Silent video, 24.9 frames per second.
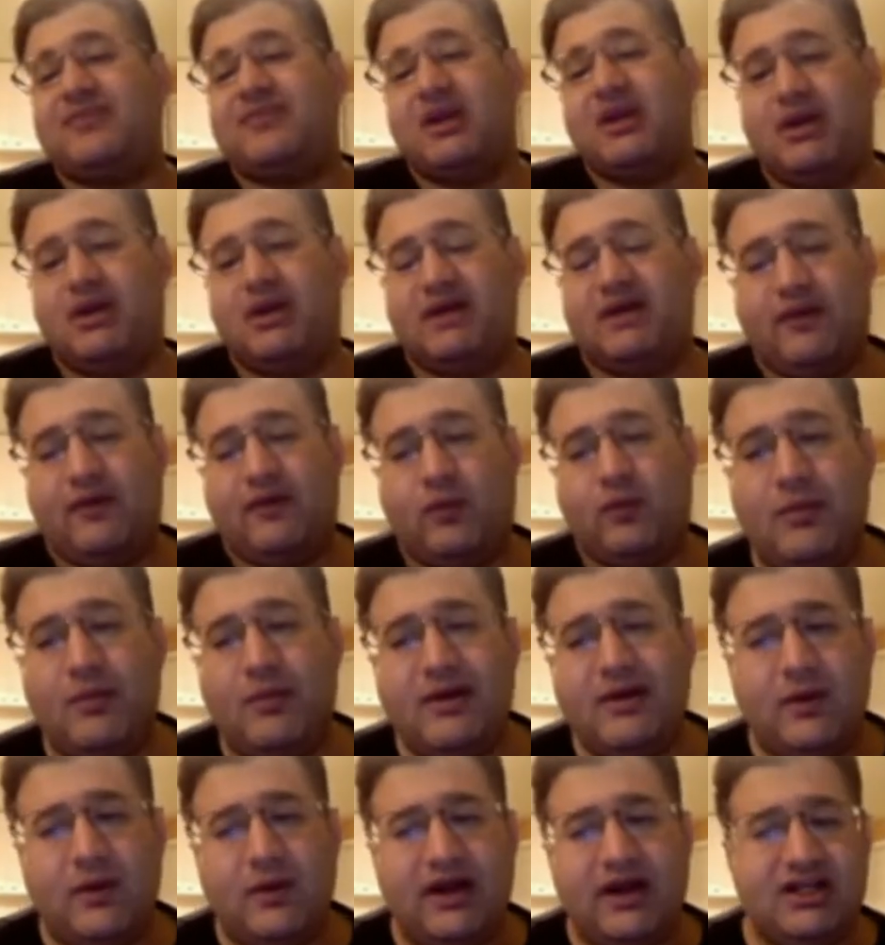But if a
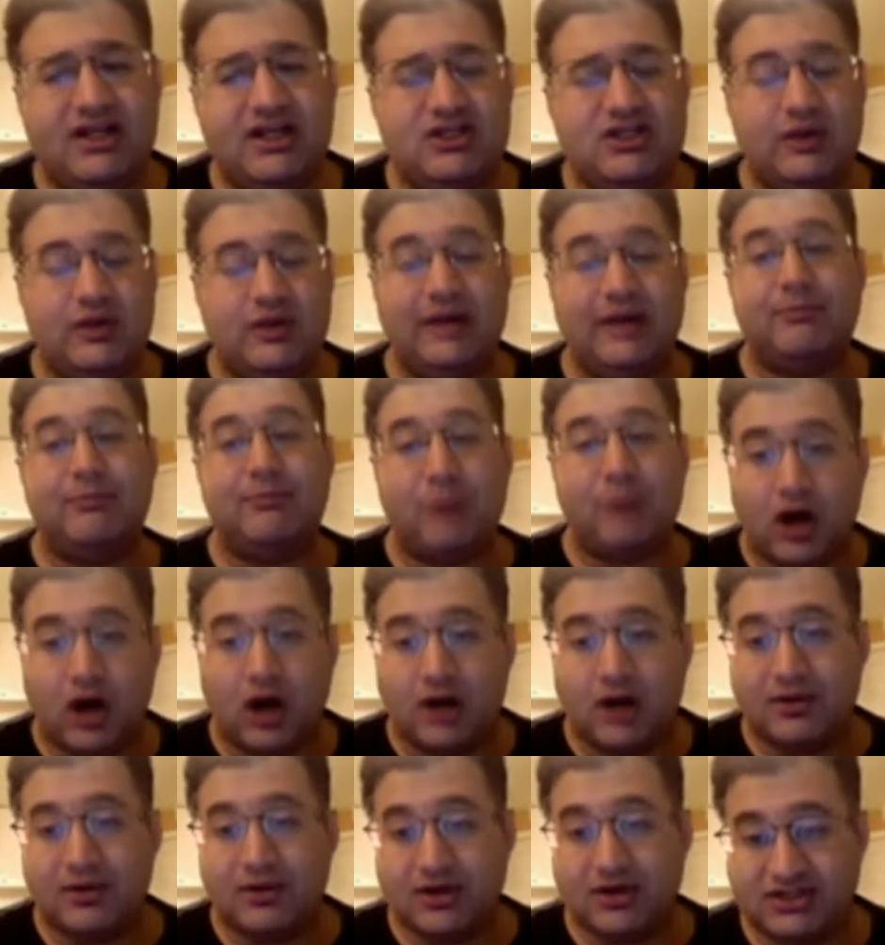woman went into a
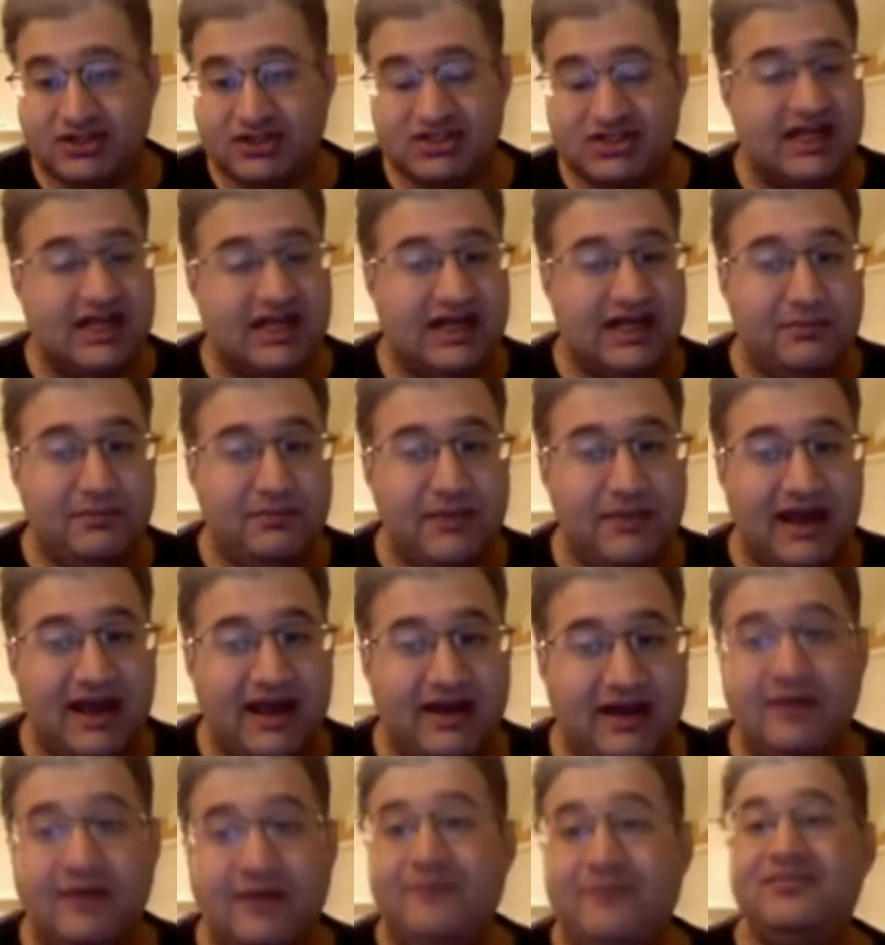barber just like a
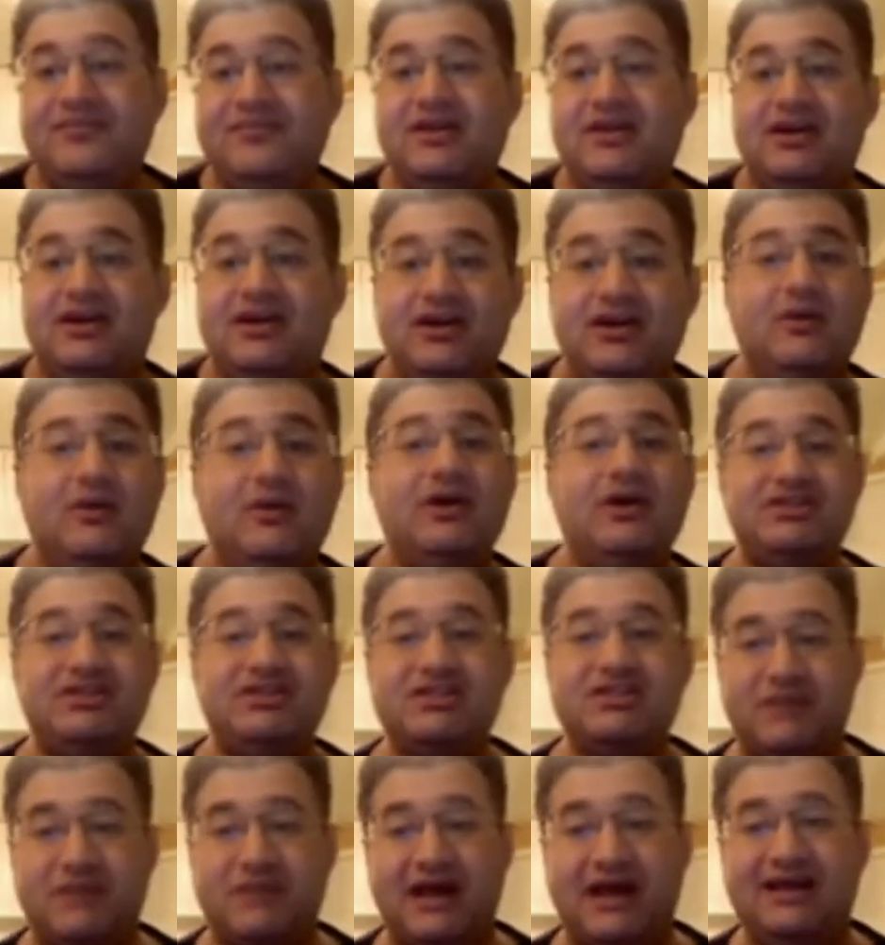man, you know what she's
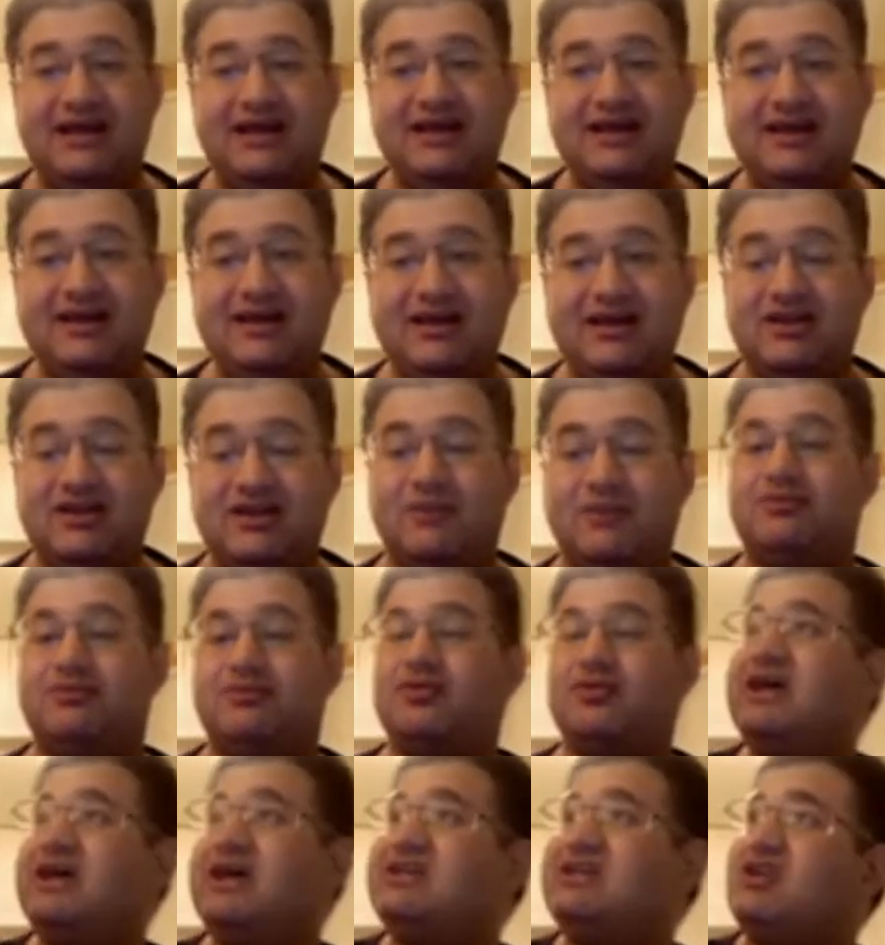paying? The
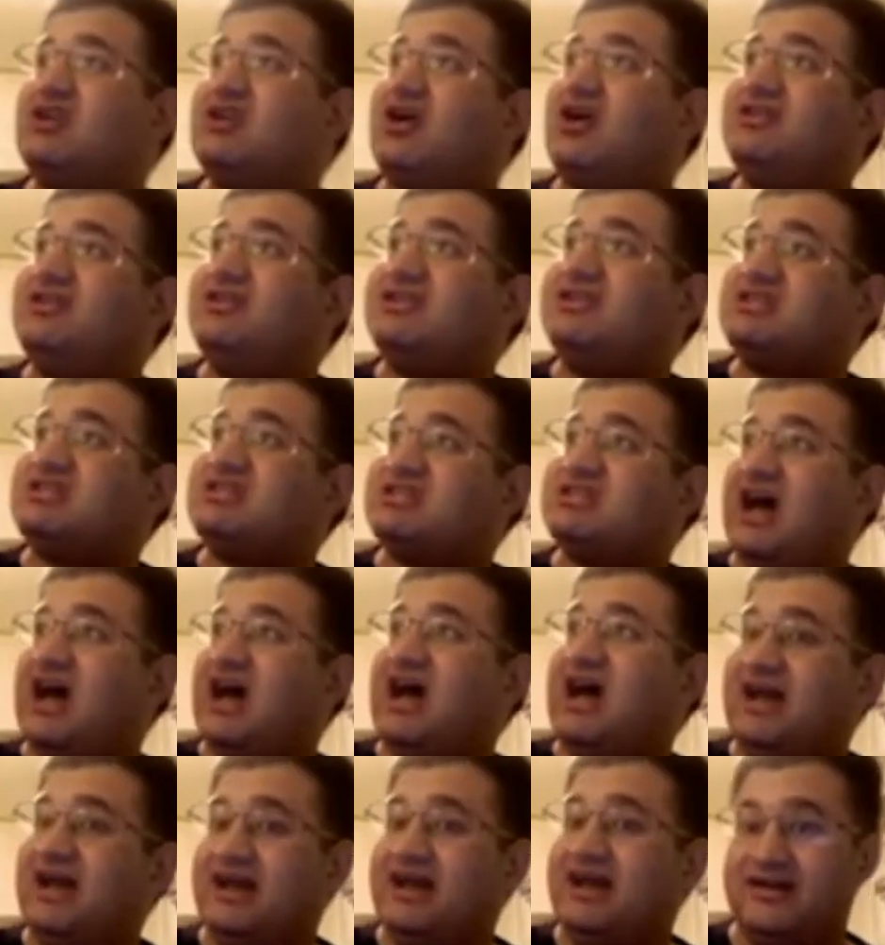price on the
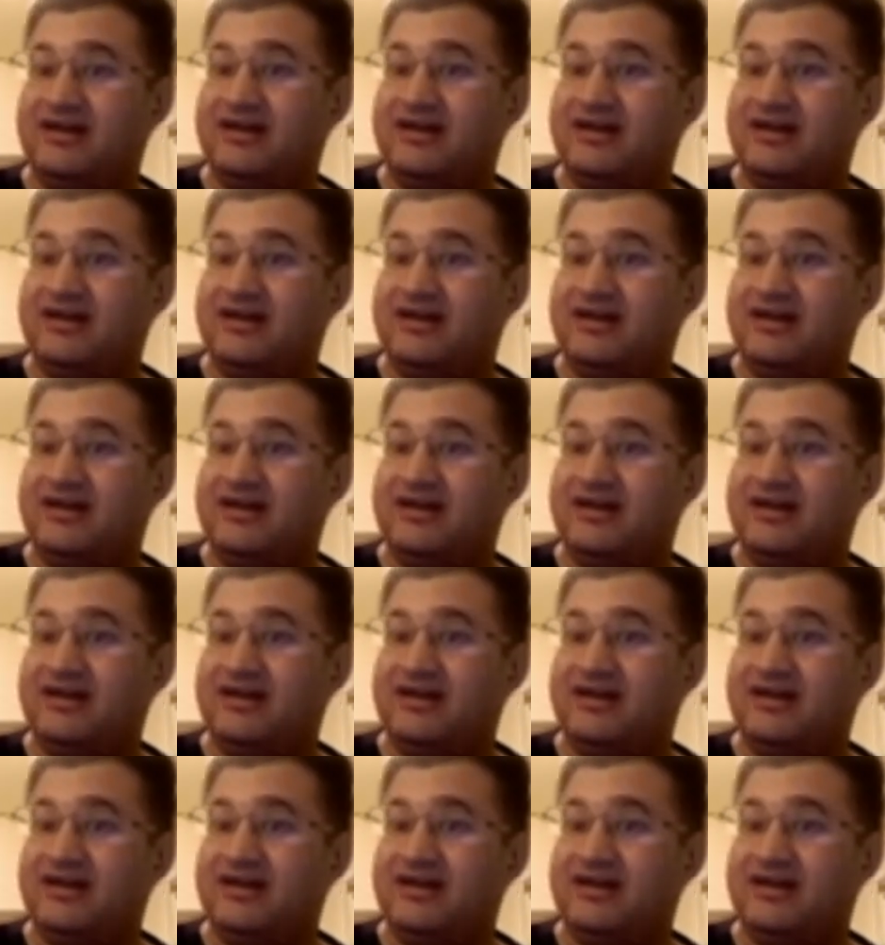sign.